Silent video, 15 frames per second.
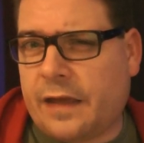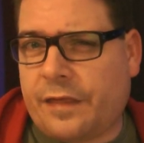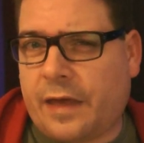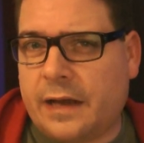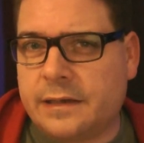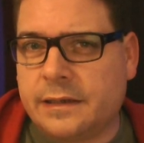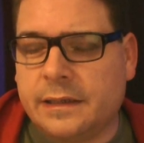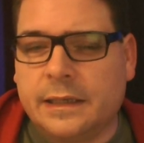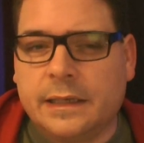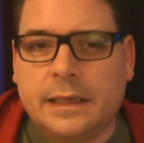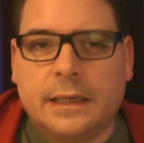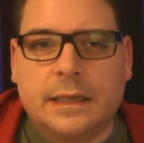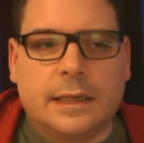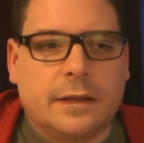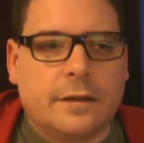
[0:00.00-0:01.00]
like that.
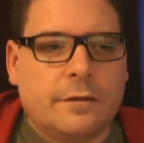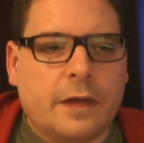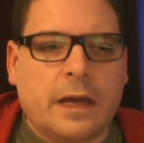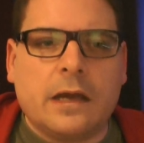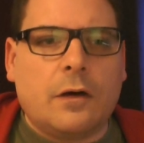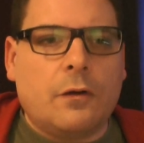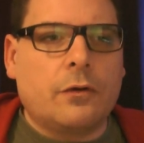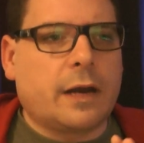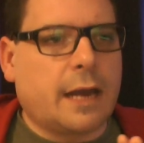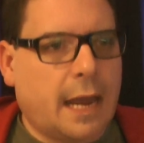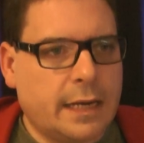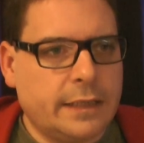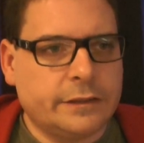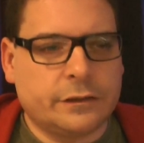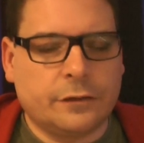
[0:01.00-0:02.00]
They
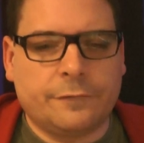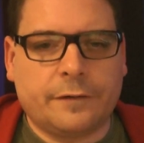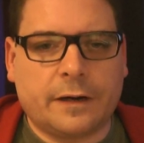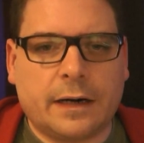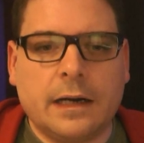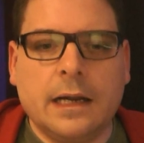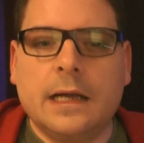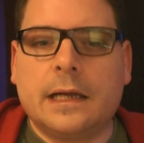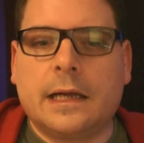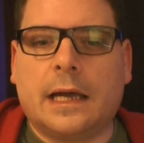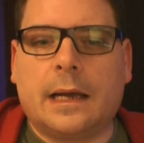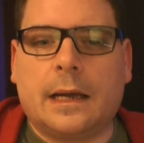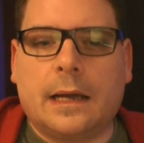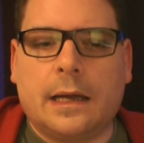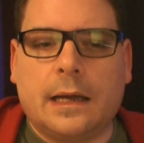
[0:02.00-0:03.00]
okay so far,
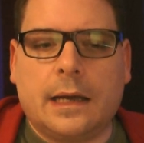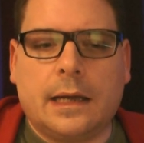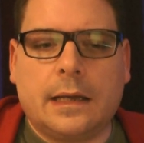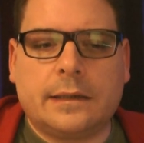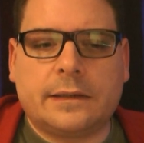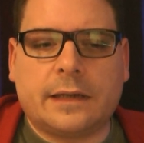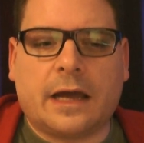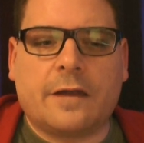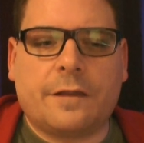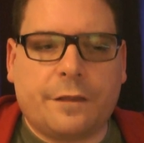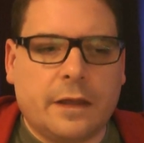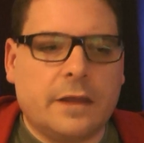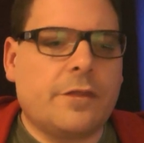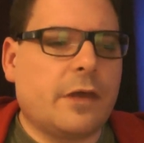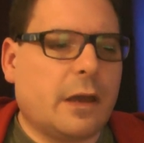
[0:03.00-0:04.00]
and I
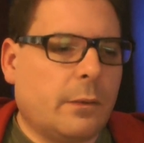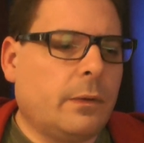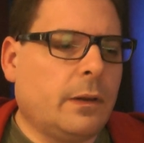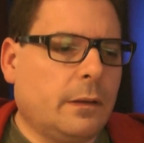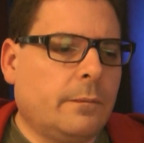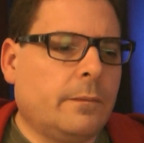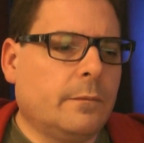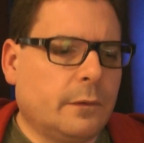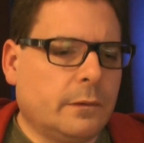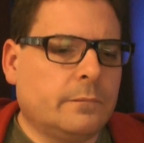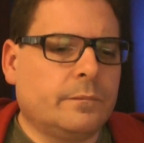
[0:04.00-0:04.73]
think they will...